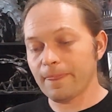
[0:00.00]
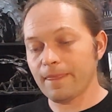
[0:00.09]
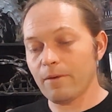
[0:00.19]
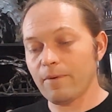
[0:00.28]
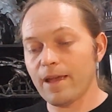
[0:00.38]

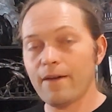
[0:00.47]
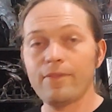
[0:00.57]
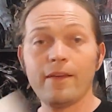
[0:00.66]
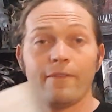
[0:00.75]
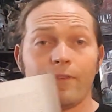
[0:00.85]
Then we
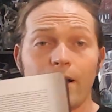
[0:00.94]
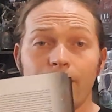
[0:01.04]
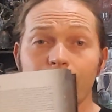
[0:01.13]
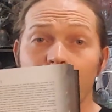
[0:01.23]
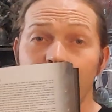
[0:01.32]
have the
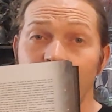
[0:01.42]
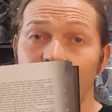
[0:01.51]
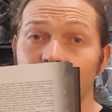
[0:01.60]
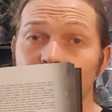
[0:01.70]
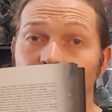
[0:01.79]
Evolved coming
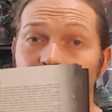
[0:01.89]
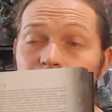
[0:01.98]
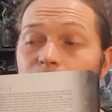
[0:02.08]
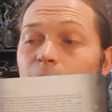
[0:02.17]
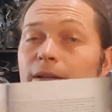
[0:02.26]
out this
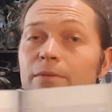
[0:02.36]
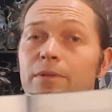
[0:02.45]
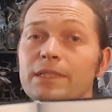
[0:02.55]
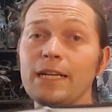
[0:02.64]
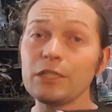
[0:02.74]
month. So
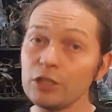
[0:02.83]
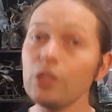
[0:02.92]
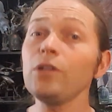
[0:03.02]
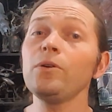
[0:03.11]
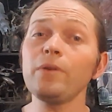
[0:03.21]
we're seeing
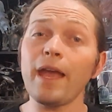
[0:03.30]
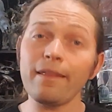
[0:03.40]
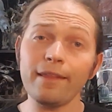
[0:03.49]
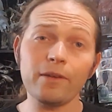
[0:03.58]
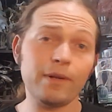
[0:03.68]
2
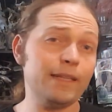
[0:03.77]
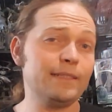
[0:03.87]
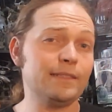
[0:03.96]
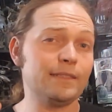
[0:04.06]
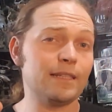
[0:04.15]
Alien
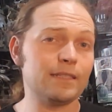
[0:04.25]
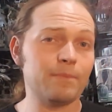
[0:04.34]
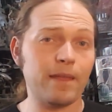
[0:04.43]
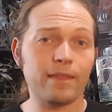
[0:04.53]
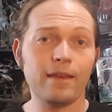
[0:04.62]
releases
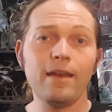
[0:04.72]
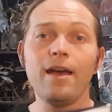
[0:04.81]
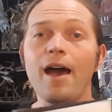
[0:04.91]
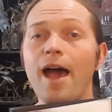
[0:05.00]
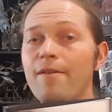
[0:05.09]
this month.
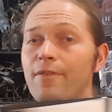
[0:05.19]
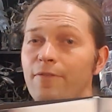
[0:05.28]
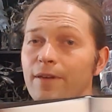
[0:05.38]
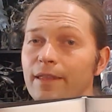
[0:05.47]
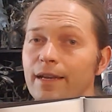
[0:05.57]
I have a
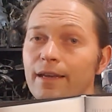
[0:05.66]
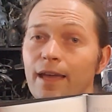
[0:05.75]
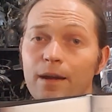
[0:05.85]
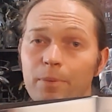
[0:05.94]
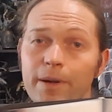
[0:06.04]
feeling
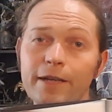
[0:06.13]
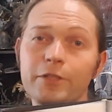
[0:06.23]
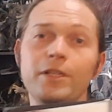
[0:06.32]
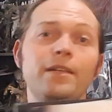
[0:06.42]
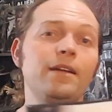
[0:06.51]
and a
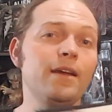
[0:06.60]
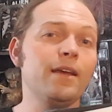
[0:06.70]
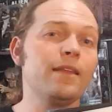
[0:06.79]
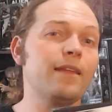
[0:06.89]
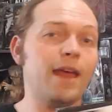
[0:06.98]
prediction
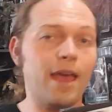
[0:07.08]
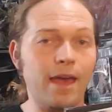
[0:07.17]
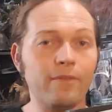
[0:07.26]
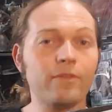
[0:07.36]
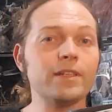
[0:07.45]
that
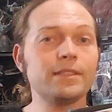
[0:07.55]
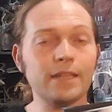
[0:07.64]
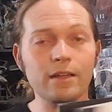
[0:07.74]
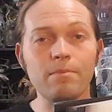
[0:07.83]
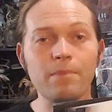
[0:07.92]
every
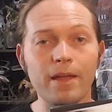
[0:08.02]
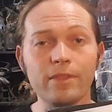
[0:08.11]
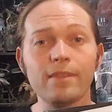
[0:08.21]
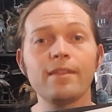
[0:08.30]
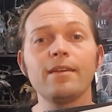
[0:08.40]
single
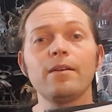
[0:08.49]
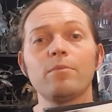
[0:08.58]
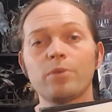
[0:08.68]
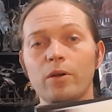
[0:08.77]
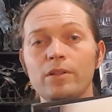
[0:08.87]
month
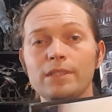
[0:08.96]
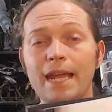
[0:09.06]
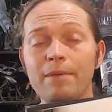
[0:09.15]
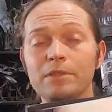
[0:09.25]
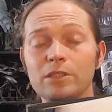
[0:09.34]
Protos
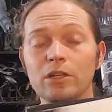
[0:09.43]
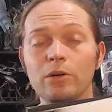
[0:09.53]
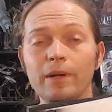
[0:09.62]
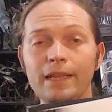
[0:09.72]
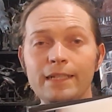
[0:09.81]
Games is going
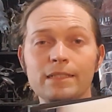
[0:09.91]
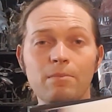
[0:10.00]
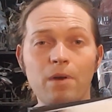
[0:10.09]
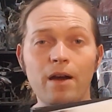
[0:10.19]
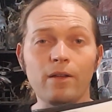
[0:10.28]
to release
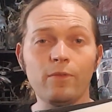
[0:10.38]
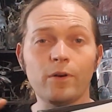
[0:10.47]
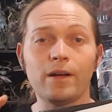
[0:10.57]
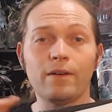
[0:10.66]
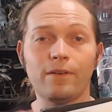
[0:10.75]
a model
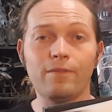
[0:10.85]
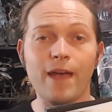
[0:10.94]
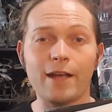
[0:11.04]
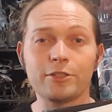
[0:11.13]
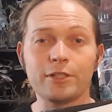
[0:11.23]
for a different
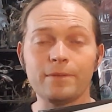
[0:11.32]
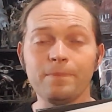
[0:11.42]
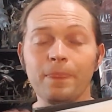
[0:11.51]
faction.